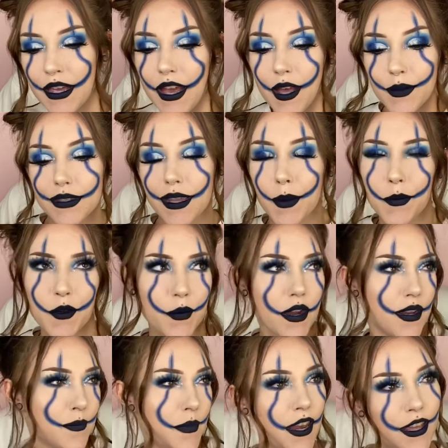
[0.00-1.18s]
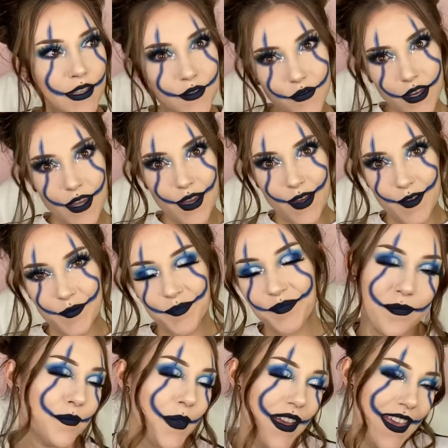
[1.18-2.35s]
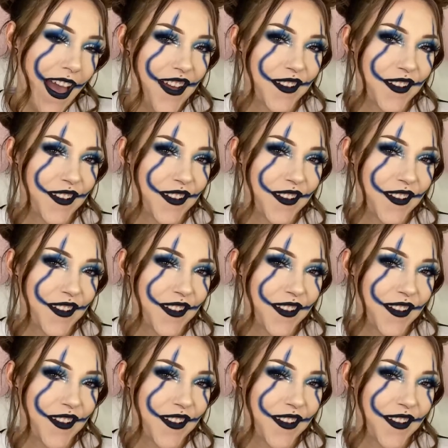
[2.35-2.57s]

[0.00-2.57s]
it's like, I'm gonna wear it in my next video. But yeah,